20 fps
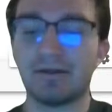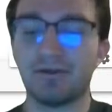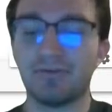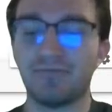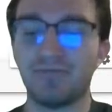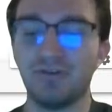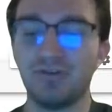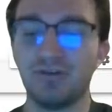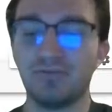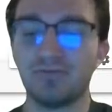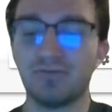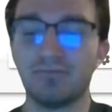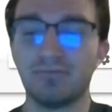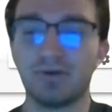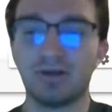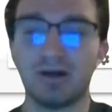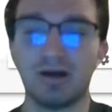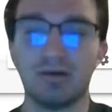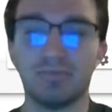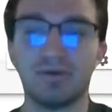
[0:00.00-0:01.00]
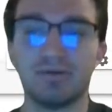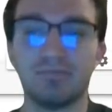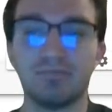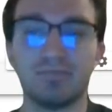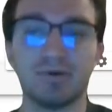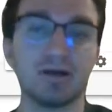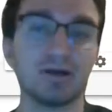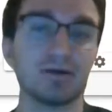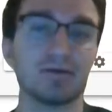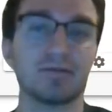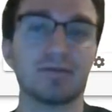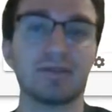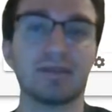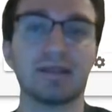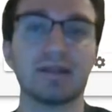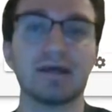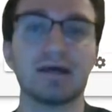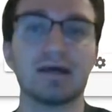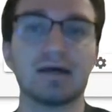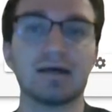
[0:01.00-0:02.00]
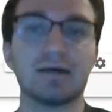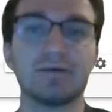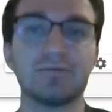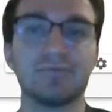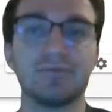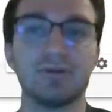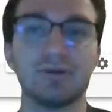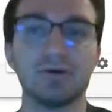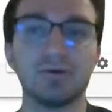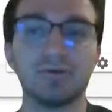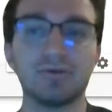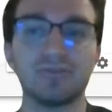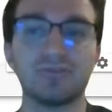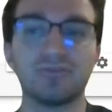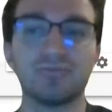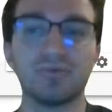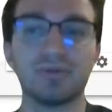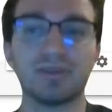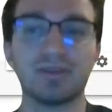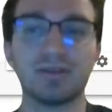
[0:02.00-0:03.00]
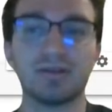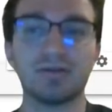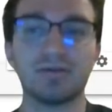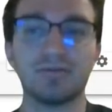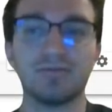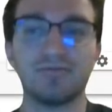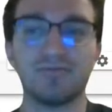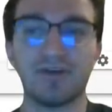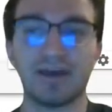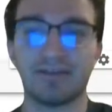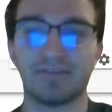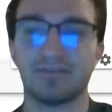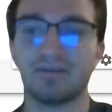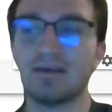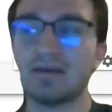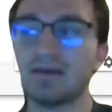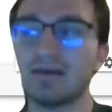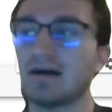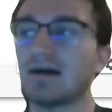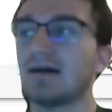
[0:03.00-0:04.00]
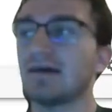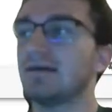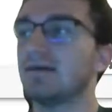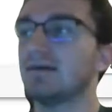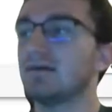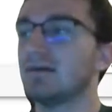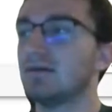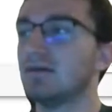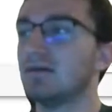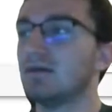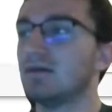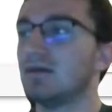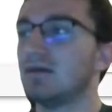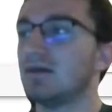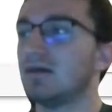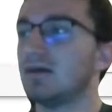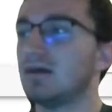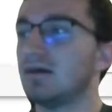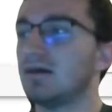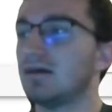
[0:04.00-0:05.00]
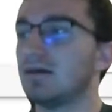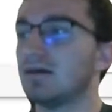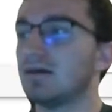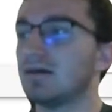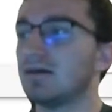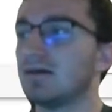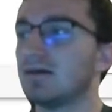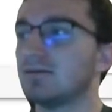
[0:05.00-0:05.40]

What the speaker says: a few different common bugs that I've noticed within Fastai. Hello